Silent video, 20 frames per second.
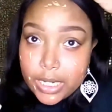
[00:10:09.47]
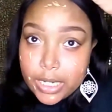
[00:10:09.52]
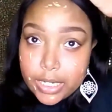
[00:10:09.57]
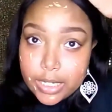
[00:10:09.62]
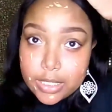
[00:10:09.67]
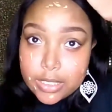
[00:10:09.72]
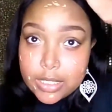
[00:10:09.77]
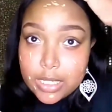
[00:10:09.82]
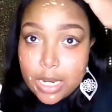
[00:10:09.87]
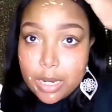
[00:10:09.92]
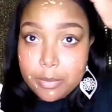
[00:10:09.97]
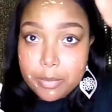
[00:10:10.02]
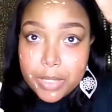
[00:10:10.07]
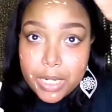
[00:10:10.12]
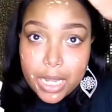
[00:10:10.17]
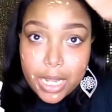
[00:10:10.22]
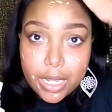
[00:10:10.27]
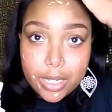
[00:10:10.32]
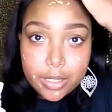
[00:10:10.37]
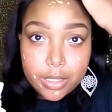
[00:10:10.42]
And
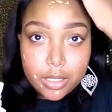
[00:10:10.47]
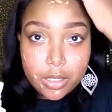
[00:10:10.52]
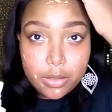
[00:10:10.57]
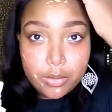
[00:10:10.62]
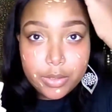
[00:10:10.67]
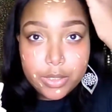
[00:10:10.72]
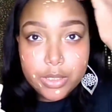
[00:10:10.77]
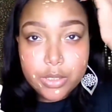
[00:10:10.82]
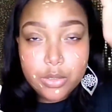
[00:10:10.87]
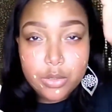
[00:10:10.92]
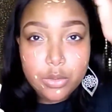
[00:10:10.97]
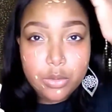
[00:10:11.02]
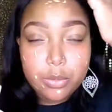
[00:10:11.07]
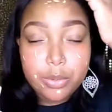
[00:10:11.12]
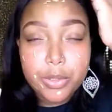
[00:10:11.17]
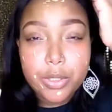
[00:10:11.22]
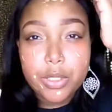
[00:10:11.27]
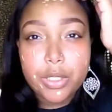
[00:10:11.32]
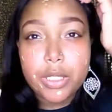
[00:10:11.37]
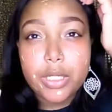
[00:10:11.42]
I'm not going
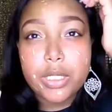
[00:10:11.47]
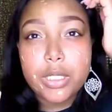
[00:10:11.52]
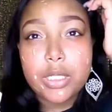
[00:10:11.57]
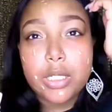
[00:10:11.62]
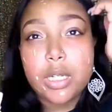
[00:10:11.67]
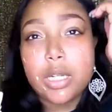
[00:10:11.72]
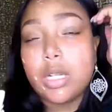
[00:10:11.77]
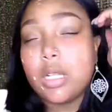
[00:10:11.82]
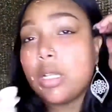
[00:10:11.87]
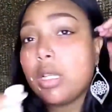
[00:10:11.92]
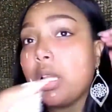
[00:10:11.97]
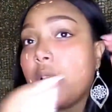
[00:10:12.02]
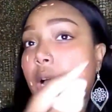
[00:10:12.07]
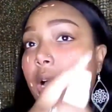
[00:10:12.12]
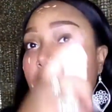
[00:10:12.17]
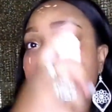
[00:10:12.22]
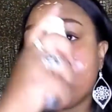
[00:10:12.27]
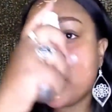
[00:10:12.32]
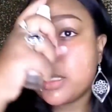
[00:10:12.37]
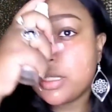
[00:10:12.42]
to put a
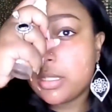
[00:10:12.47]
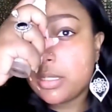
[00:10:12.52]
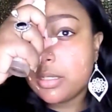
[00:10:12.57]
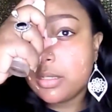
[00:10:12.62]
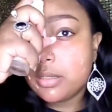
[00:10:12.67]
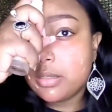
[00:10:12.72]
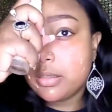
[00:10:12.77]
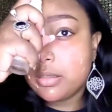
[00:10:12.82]
lot